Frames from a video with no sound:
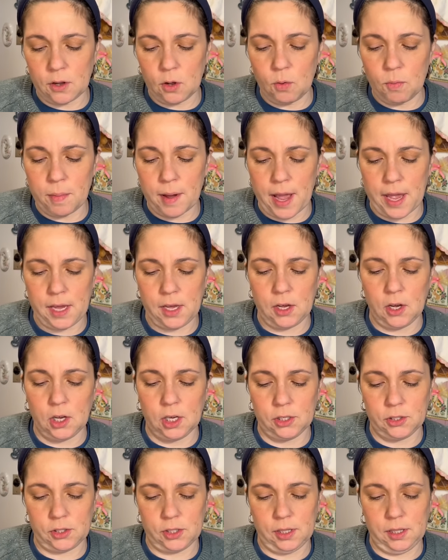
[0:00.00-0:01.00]
oh my
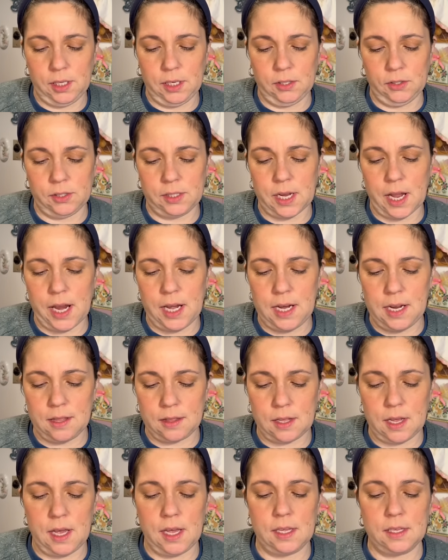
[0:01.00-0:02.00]
gosh, little tiny
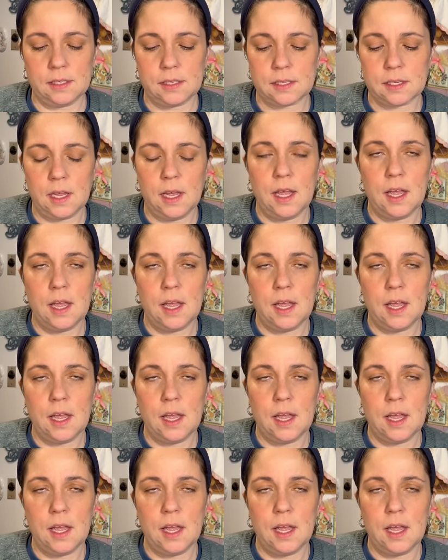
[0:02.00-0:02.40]
things.